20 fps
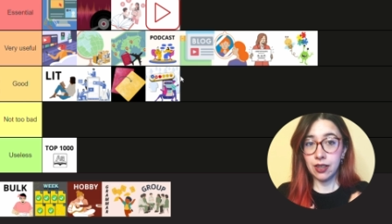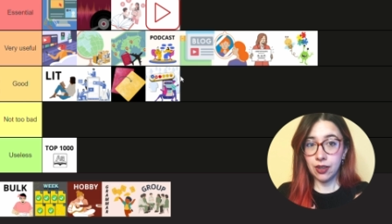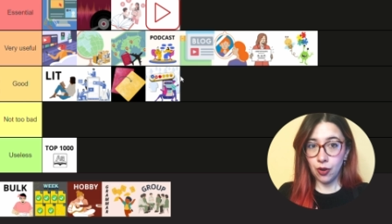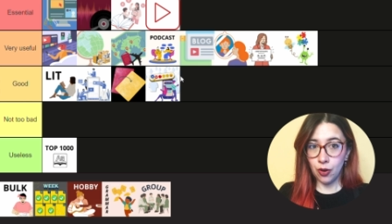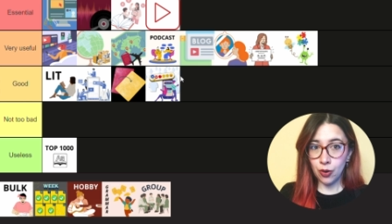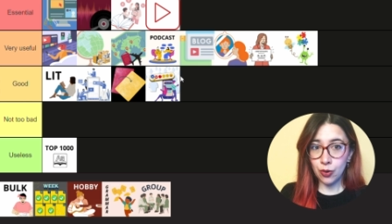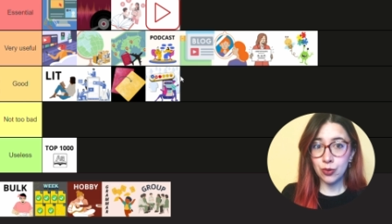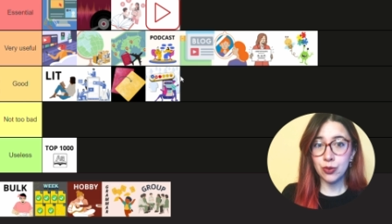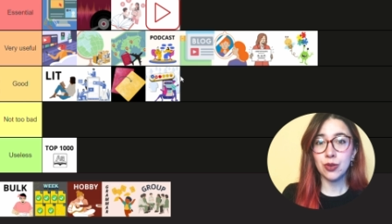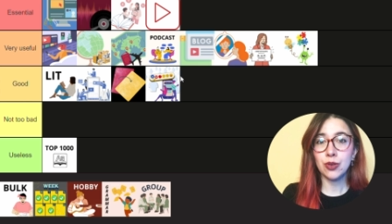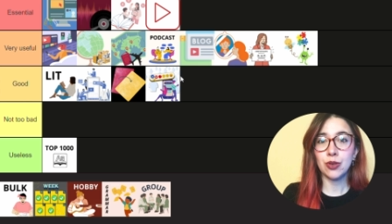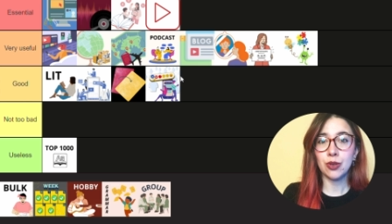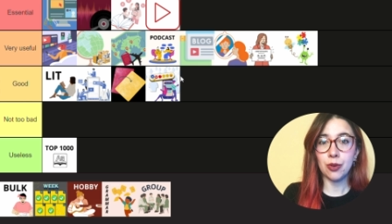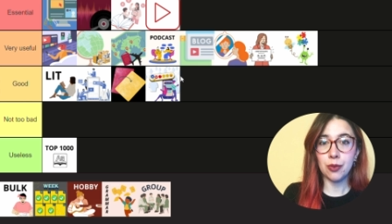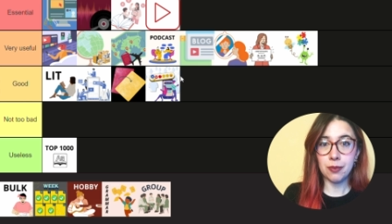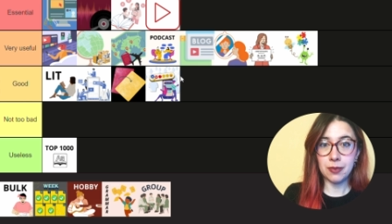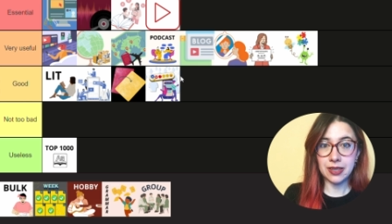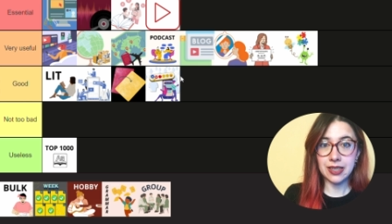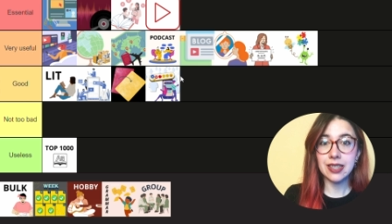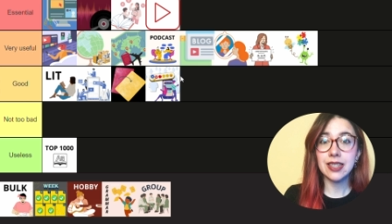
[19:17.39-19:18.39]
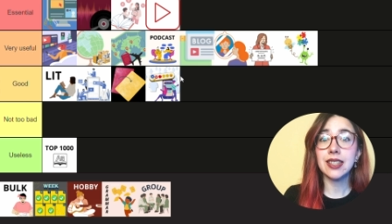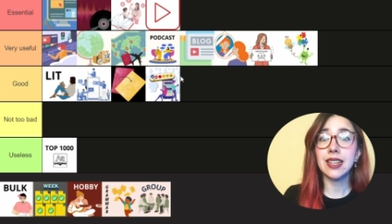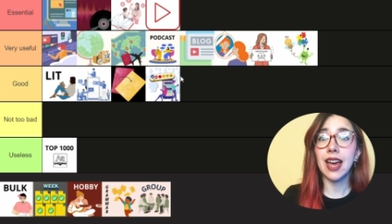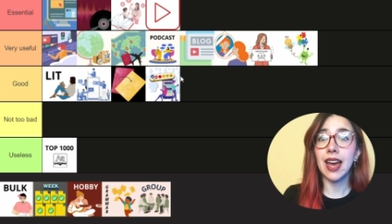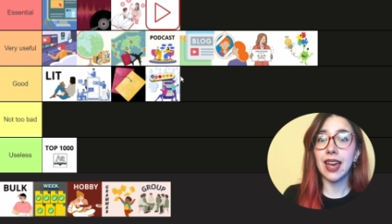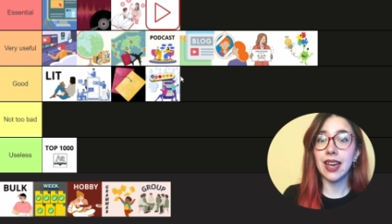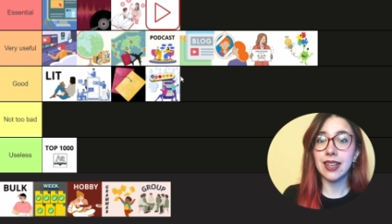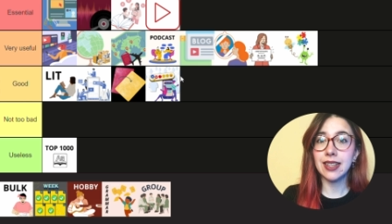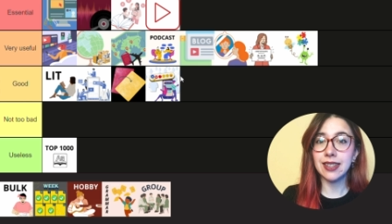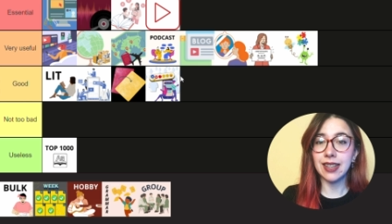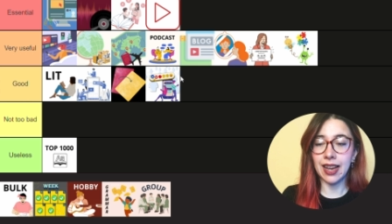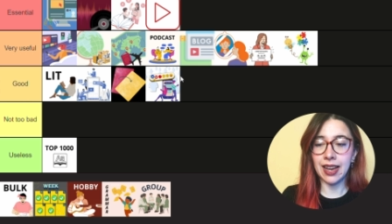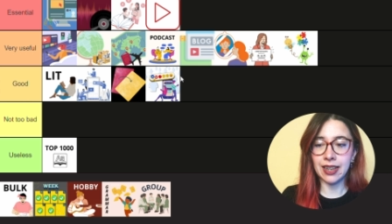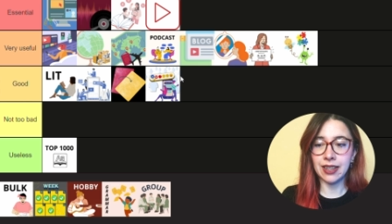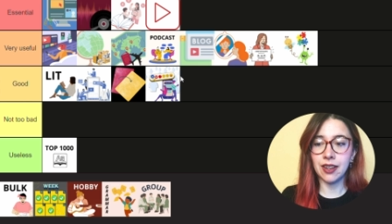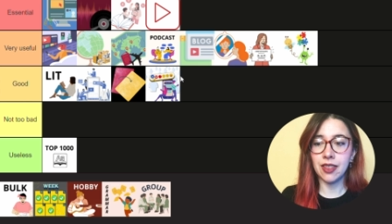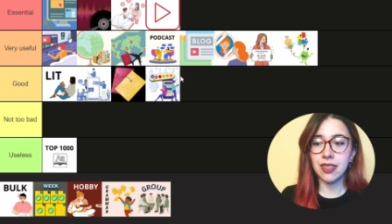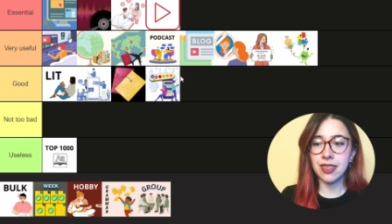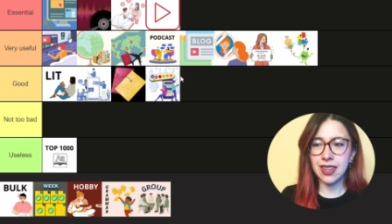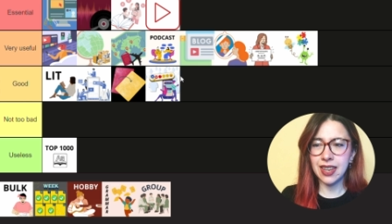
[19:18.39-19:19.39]
also mistakes
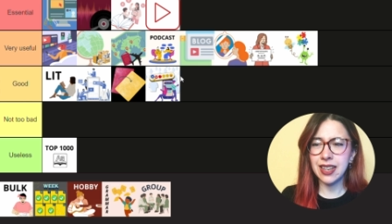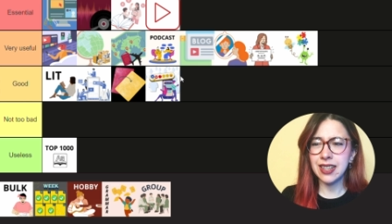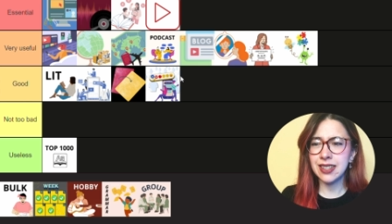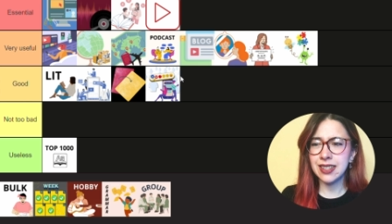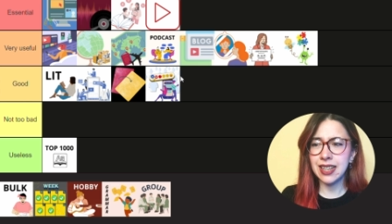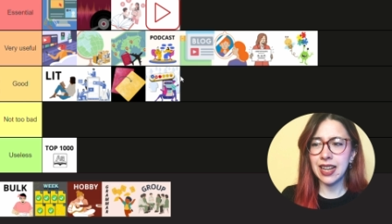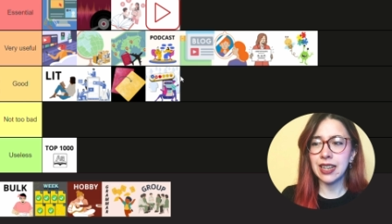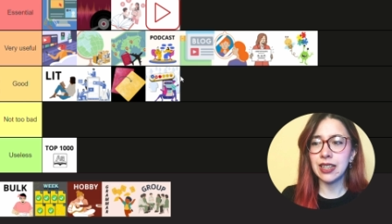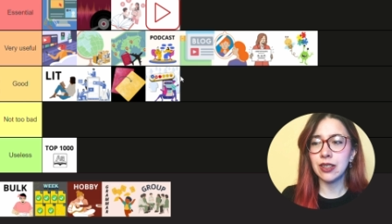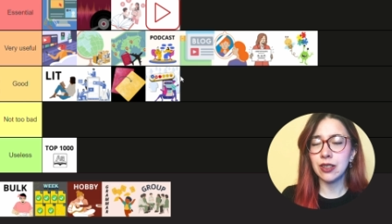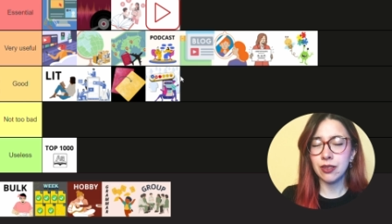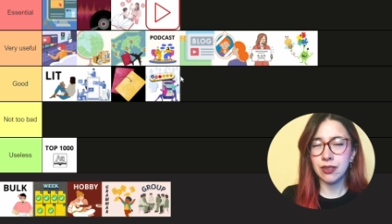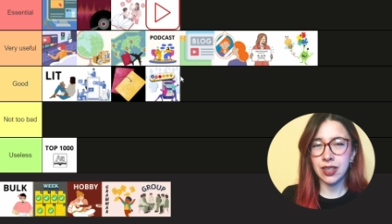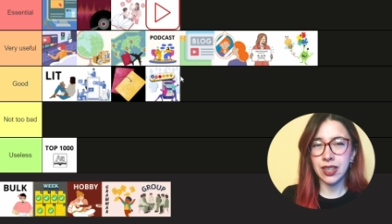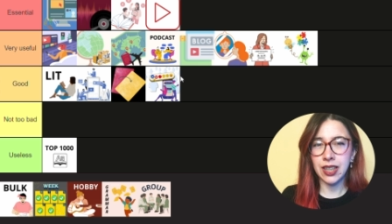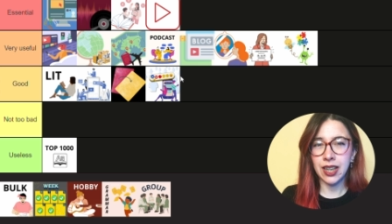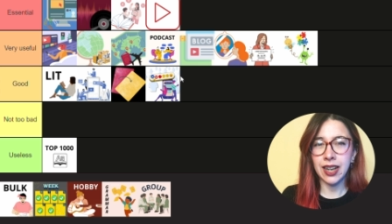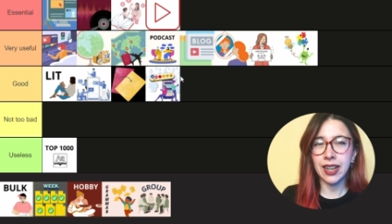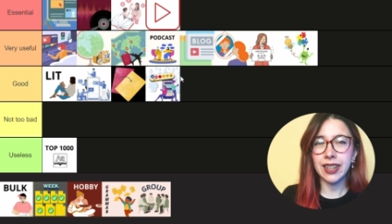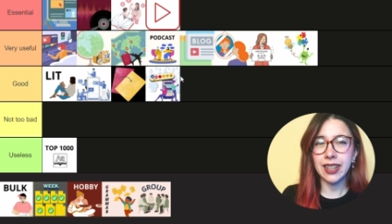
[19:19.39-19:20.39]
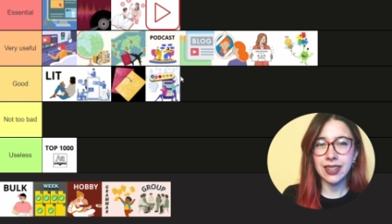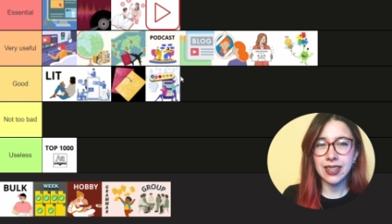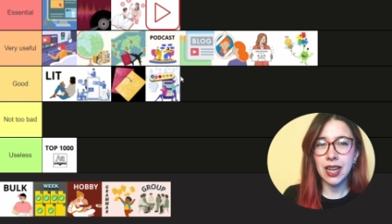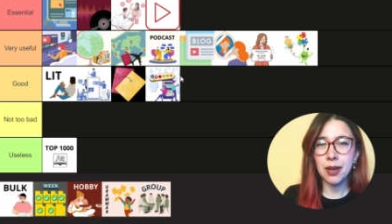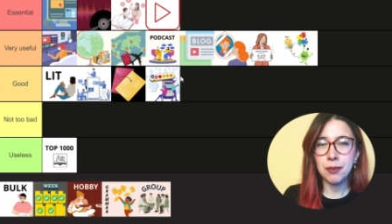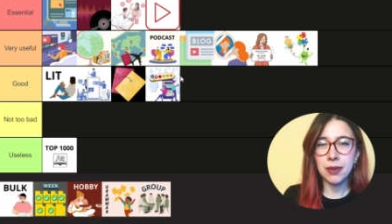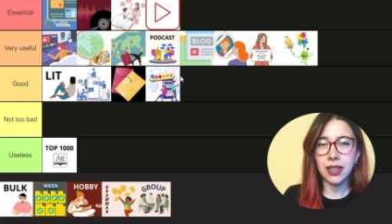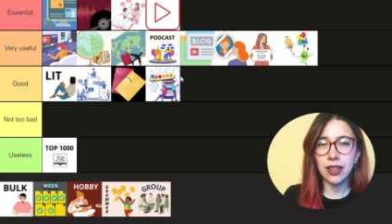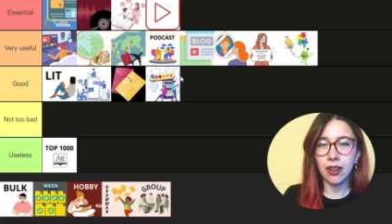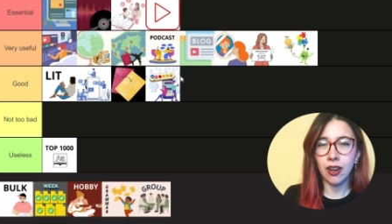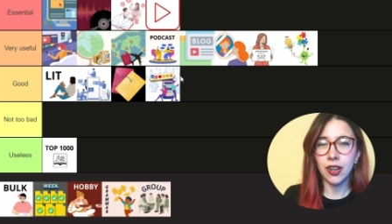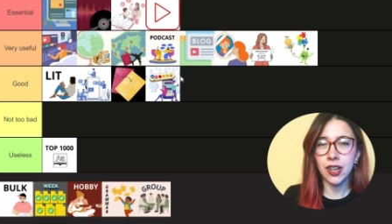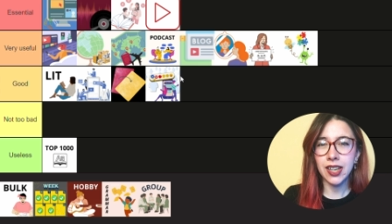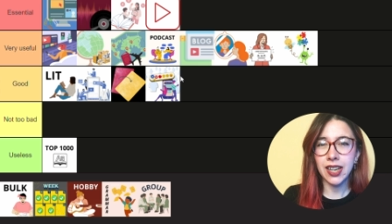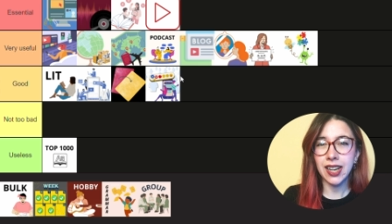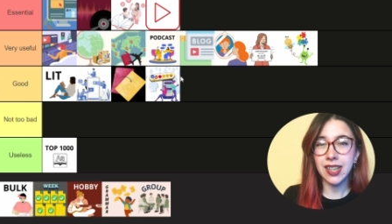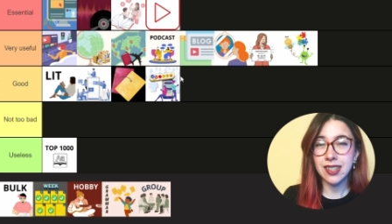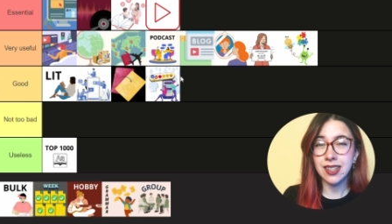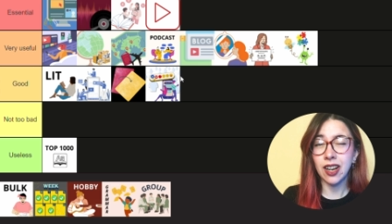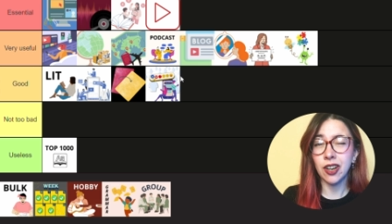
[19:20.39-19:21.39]
and things that in an academic
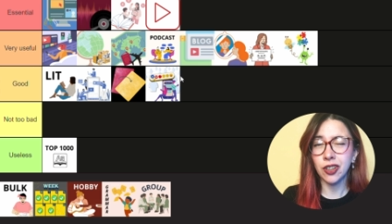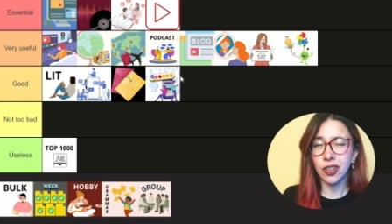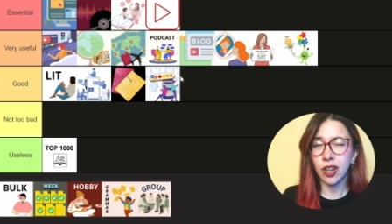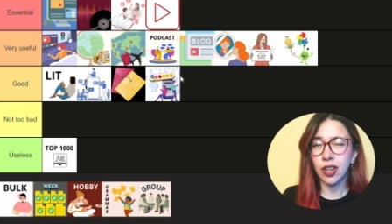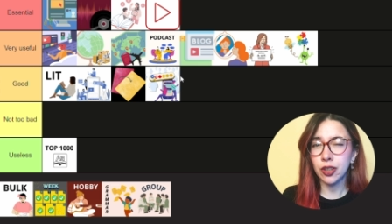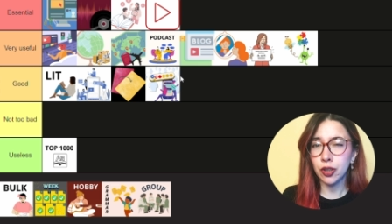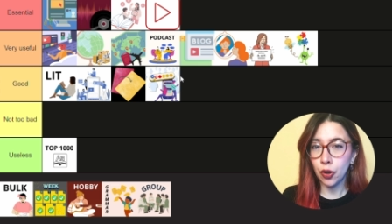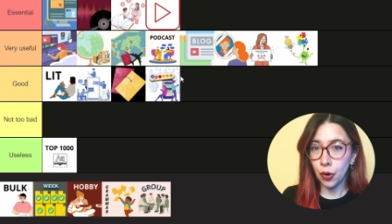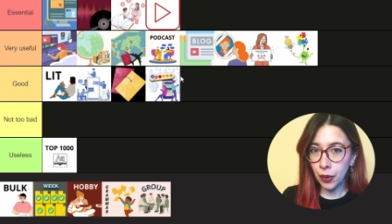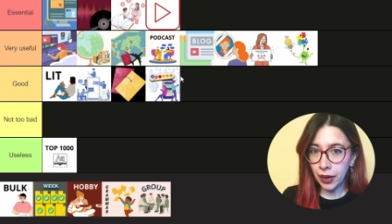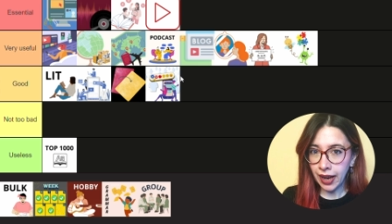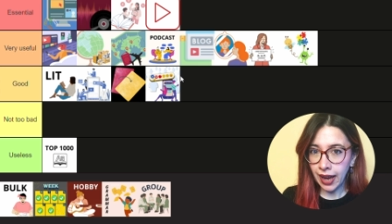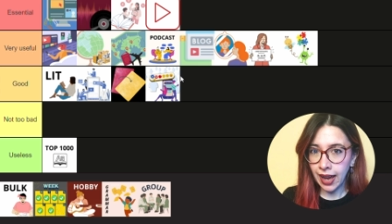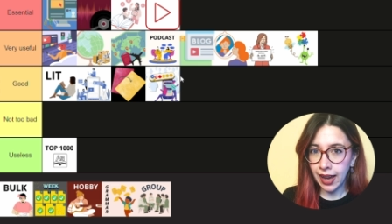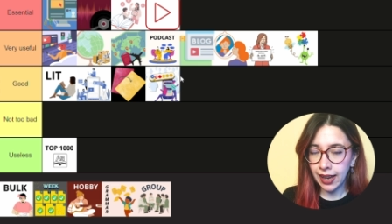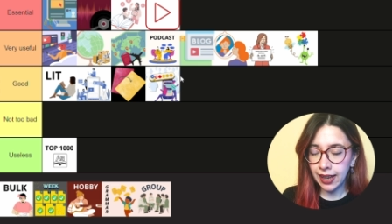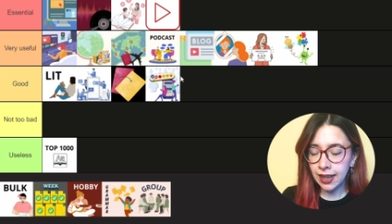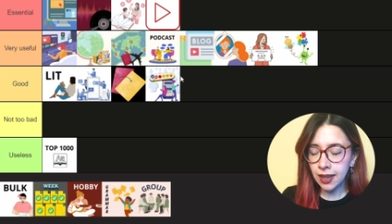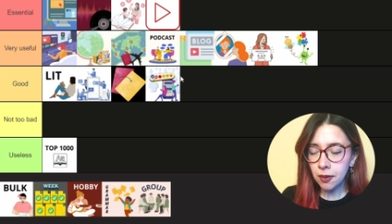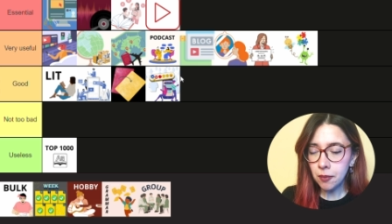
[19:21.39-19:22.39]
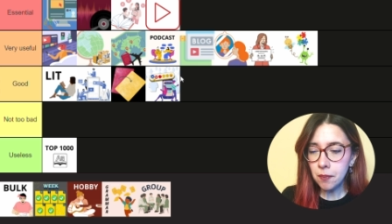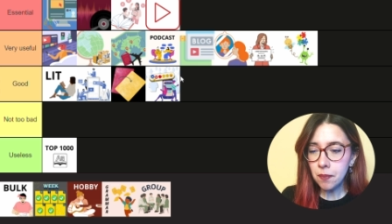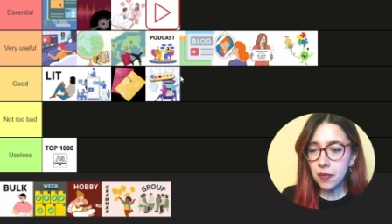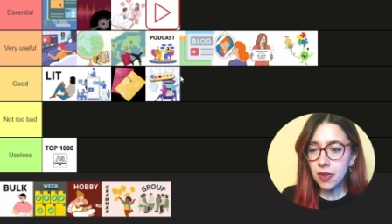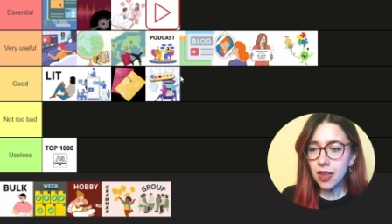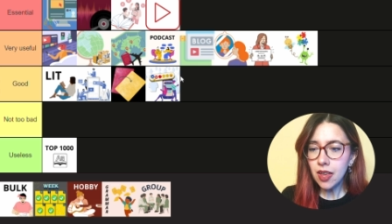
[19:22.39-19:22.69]
context are not okay.